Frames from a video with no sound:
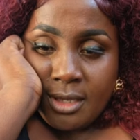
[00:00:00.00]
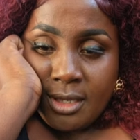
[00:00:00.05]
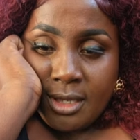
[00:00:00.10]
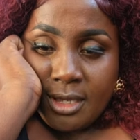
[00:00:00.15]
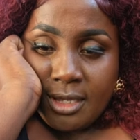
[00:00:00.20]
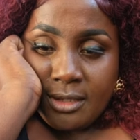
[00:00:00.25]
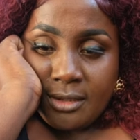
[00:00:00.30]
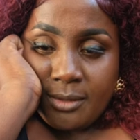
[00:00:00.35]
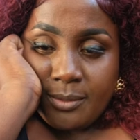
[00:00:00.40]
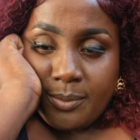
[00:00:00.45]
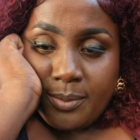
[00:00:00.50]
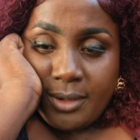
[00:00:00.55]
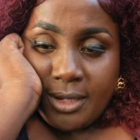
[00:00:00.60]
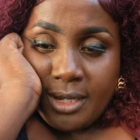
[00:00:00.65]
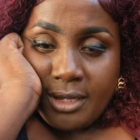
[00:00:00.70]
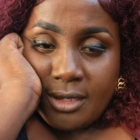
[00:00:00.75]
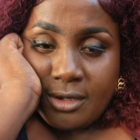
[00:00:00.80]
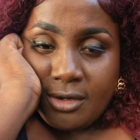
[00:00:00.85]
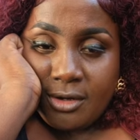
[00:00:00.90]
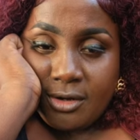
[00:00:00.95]
and the
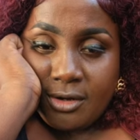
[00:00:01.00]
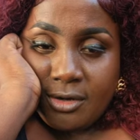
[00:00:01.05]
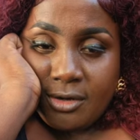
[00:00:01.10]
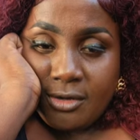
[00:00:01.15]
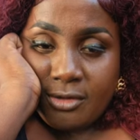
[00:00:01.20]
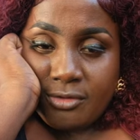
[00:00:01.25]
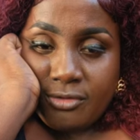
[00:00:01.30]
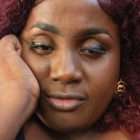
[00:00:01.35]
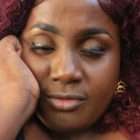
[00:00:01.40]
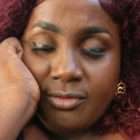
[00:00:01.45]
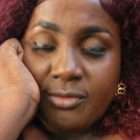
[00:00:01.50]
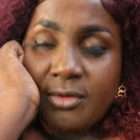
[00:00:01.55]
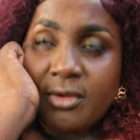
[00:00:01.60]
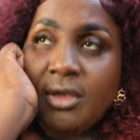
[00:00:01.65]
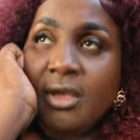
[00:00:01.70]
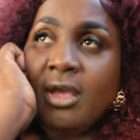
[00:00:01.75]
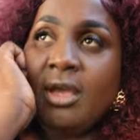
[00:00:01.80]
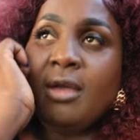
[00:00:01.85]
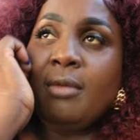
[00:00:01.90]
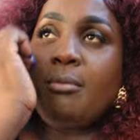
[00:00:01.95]
blank curves.
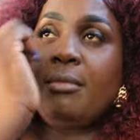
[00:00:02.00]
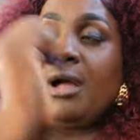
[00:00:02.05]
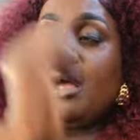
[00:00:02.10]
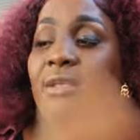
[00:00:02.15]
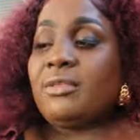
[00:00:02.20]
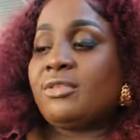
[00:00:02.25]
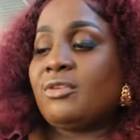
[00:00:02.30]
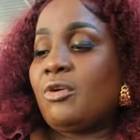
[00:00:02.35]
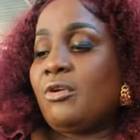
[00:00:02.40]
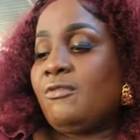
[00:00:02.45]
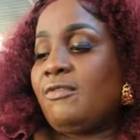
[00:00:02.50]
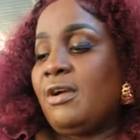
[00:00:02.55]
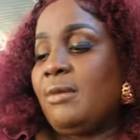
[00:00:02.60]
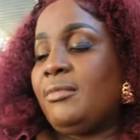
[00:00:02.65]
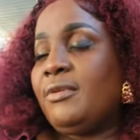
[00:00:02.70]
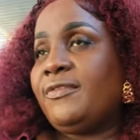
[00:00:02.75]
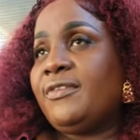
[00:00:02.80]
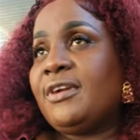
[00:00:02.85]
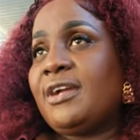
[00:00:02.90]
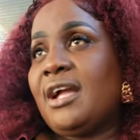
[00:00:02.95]
Box cover,
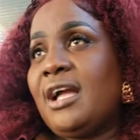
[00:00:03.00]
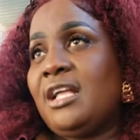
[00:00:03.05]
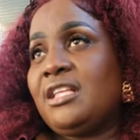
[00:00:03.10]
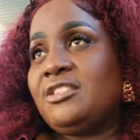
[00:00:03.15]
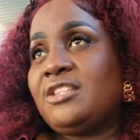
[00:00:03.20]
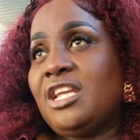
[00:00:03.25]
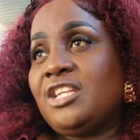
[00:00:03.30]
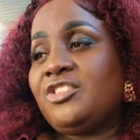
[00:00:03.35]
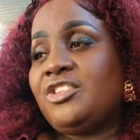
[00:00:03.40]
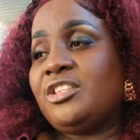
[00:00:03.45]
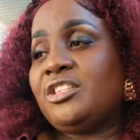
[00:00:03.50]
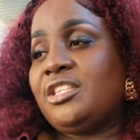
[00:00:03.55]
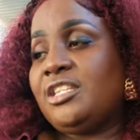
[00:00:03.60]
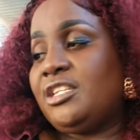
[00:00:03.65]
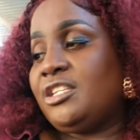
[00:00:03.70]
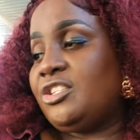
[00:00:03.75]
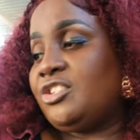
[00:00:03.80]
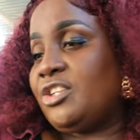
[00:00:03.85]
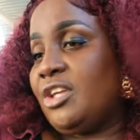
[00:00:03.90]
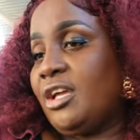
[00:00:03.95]
me for call Josh a
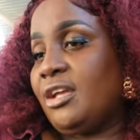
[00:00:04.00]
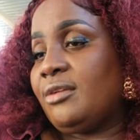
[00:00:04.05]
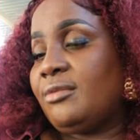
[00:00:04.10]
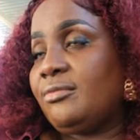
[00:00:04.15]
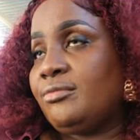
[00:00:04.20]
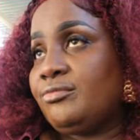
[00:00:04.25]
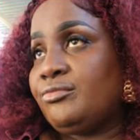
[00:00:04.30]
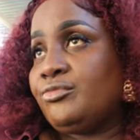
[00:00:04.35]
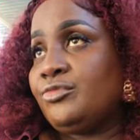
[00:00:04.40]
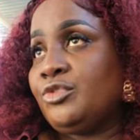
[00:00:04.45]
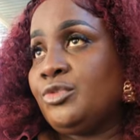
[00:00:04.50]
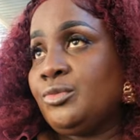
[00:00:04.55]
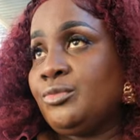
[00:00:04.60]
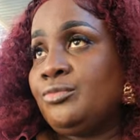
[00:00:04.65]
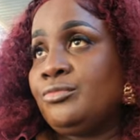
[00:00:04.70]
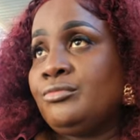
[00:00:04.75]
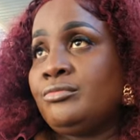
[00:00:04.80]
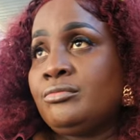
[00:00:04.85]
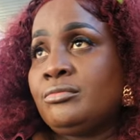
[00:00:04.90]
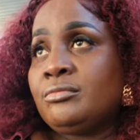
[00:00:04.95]
teacher.
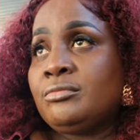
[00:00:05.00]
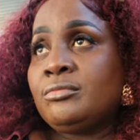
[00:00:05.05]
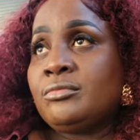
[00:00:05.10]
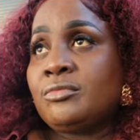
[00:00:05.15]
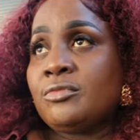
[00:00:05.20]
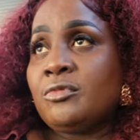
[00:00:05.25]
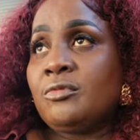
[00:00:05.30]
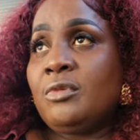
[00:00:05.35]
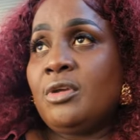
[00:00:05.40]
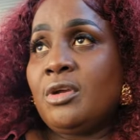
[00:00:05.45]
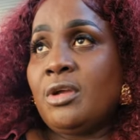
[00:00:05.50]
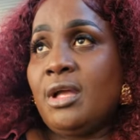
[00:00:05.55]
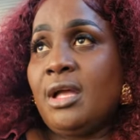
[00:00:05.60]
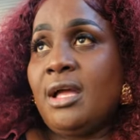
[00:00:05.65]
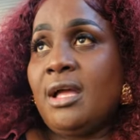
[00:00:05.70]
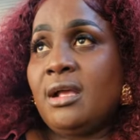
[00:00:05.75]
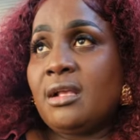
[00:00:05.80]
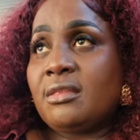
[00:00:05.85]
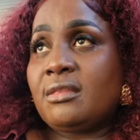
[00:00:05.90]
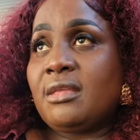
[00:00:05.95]
I'm going to
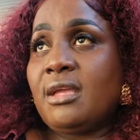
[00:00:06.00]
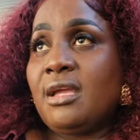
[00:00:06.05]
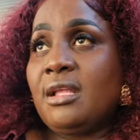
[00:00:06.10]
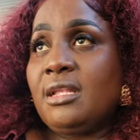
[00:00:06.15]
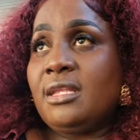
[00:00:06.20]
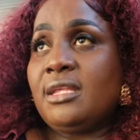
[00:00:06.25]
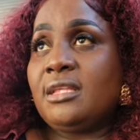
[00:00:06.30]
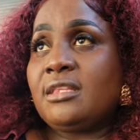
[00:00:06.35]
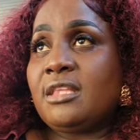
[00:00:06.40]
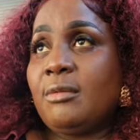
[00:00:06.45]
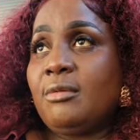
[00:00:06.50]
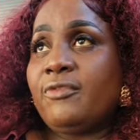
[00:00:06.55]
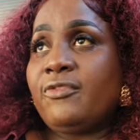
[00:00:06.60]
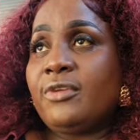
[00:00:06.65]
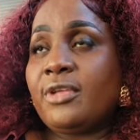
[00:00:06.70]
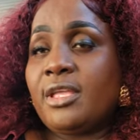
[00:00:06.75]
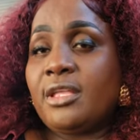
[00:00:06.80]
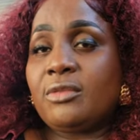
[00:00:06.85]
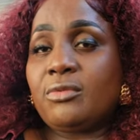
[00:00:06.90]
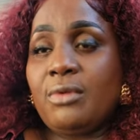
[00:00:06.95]
ask him later, I
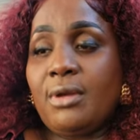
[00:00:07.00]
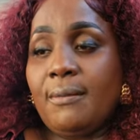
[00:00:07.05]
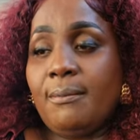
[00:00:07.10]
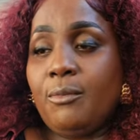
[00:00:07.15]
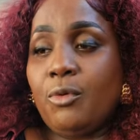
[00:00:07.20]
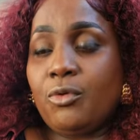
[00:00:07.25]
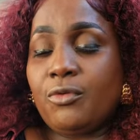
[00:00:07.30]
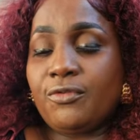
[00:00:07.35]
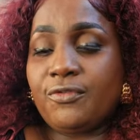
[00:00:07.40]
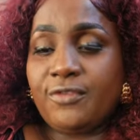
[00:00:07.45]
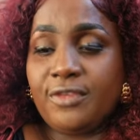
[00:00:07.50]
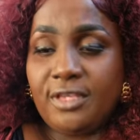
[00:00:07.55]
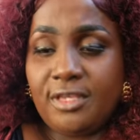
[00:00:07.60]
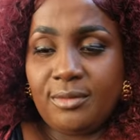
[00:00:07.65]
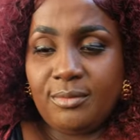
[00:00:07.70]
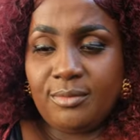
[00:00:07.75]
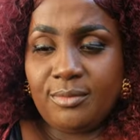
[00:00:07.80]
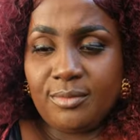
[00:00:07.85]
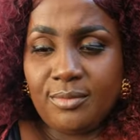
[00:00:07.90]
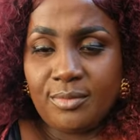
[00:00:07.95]
forget one book
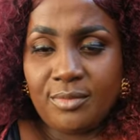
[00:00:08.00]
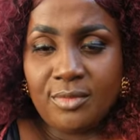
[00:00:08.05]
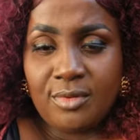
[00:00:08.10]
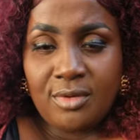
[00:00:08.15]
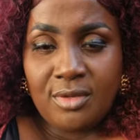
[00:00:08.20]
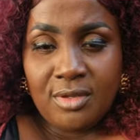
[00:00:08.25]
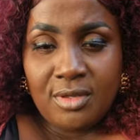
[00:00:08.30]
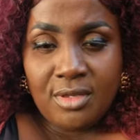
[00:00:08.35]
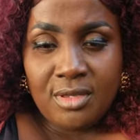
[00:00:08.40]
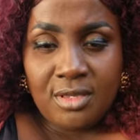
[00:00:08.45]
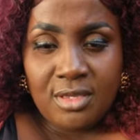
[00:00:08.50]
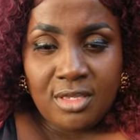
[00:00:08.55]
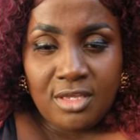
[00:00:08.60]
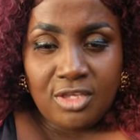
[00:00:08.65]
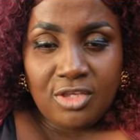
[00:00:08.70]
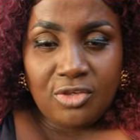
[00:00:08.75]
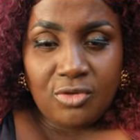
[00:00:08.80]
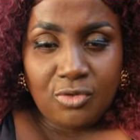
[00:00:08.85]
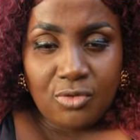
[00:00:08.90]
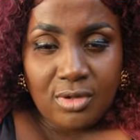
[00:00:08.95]
film.
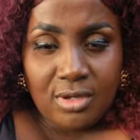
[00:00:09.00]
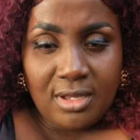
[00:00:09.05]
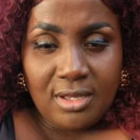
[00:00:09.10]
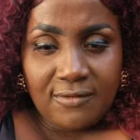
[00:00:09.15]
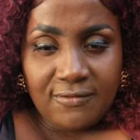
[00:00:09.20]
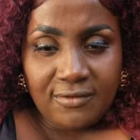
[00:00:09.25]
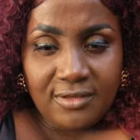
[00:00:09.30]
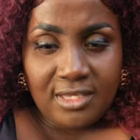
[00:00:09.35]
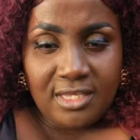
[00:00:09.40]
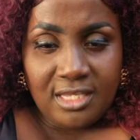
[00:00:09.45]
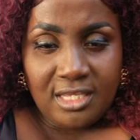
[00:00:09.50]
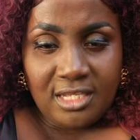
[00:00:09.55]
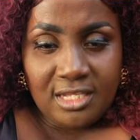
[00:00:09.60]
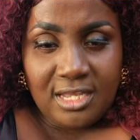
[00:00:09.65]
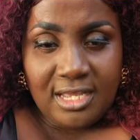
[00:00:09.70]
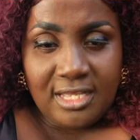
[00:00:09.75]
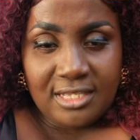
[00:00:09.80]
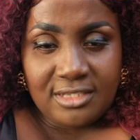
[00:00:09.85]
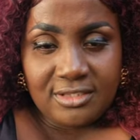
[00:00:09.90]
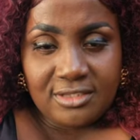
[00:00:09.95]
You have key
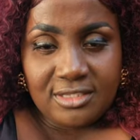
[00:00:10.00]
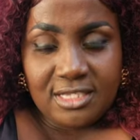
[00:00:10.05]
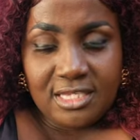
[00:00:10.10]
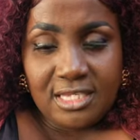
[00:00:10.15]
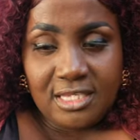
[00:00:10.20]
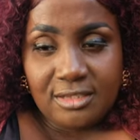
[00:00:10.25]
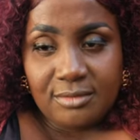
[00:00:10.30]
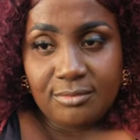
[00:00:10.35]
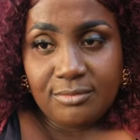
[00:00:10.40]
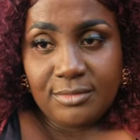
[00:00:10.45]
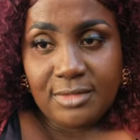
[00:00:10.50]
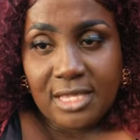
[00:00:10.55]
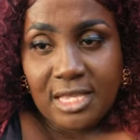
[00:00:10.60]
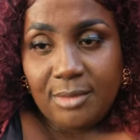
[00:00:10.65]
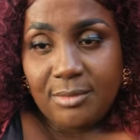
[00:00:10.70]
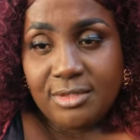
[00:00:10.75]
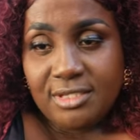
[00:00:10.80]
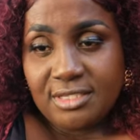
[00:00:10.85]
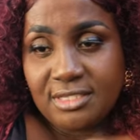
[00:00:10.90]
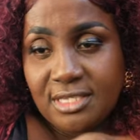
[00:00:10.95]
light skin
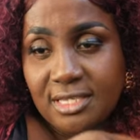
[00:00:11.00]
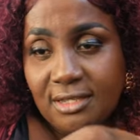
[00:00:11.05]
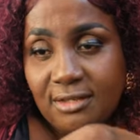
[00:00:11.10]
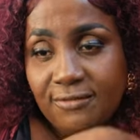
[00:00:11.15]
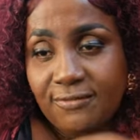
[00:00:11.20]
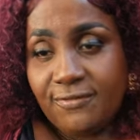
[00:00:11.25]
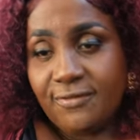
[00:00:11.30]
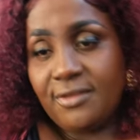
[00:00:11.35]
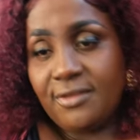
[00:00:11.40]
like myself.